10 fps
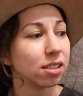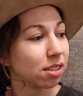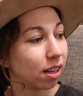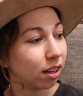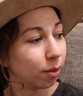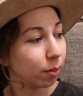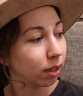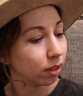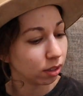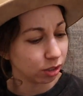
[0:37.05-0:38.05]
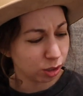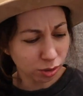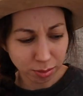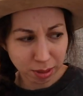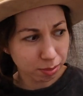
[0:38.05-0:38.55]
Some
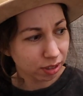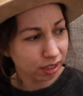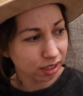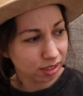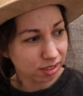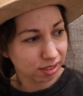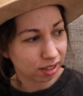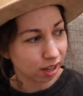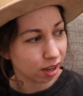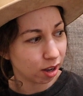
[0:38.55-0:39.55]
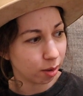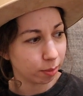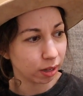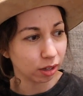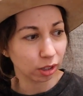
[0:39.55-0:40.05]
new to me brands,
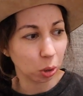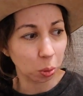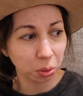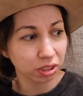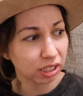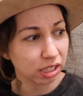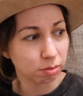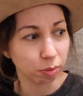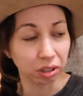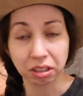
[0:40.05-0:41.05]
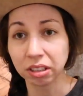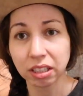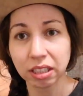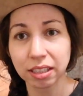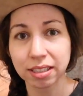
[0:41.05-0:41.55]
some oldies but
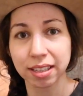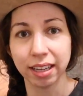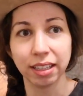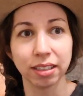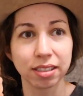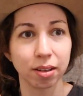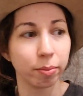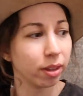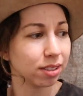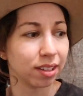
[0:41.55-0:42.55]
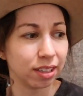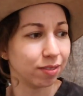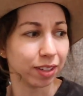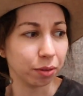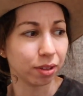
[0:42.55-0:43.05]
goodies, and some things I didn't
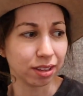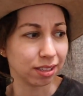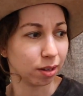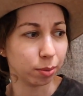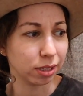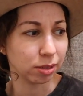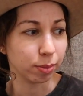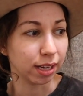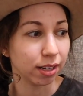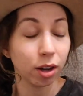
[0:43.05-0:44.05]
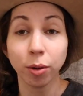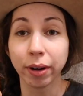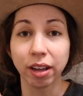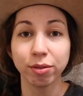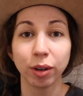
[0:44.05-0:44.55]
even know that these companies made. Oh,
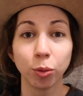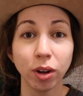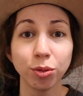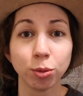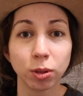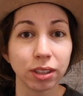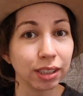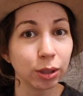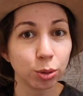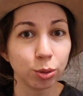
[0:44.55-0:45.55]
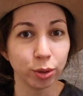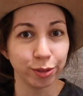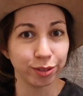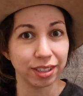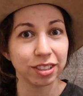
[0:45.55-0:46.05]
and I found one really
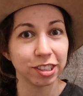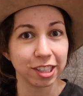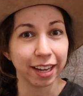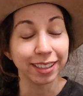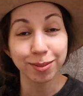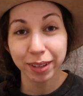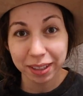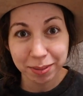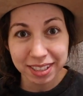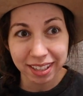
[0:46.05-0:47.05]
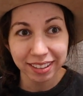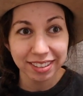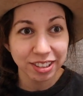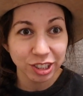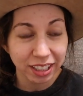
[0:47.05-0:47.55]
cool vintage item that I'm excited
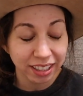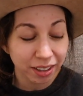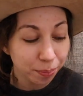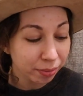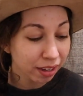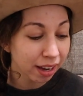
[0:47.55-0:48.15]
to share.